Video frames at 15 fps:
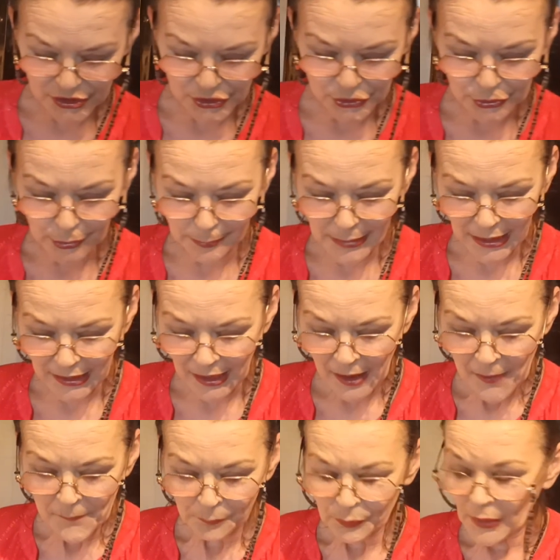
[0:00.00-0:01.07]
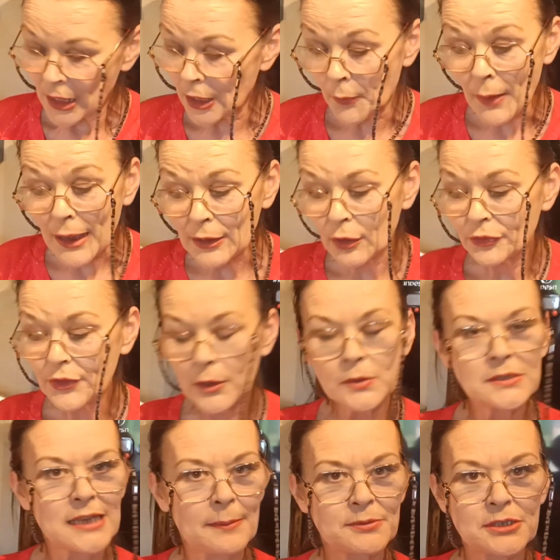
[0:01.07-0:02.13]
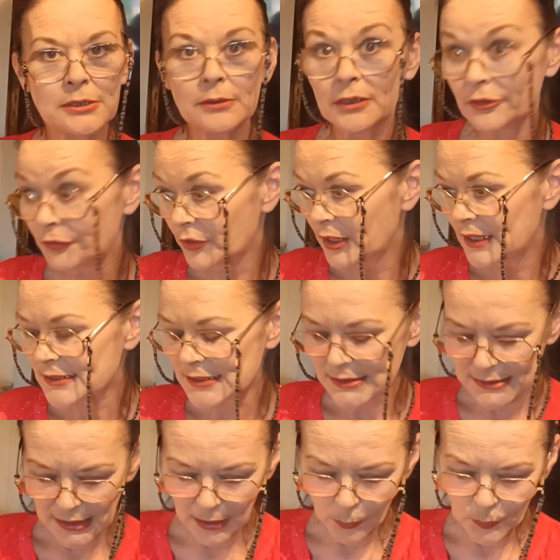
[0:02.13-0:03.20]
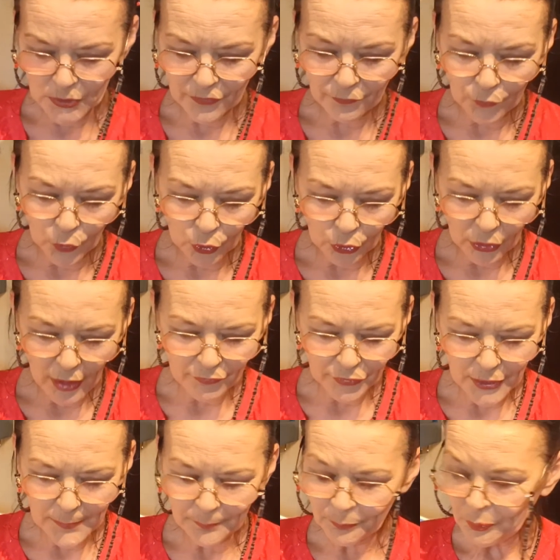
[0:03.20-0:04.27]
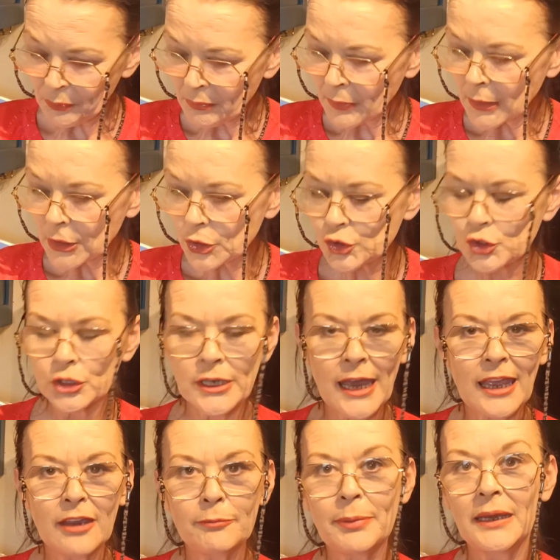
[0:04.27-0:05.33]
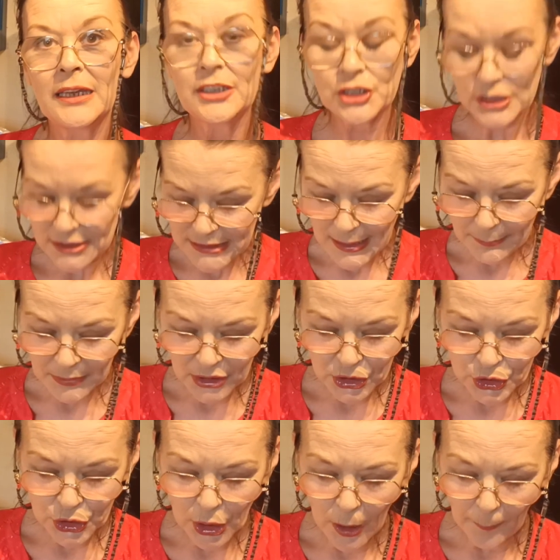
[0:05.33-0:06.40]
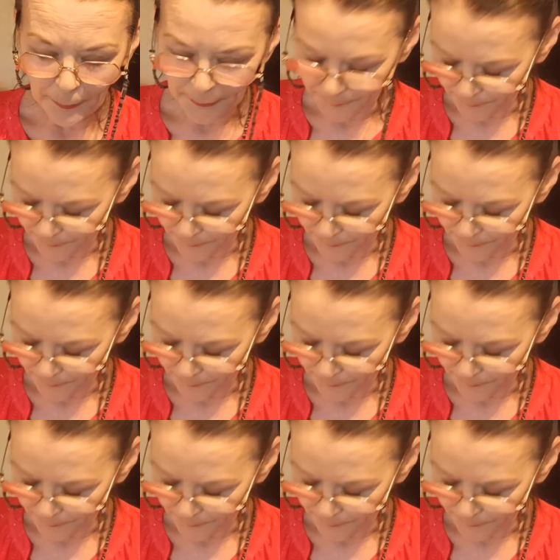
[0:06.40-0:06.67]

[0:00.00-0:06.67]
sorbet. Now I got those absolutely free. As I say, there was 4 of them. Should I have purchased them in the shop,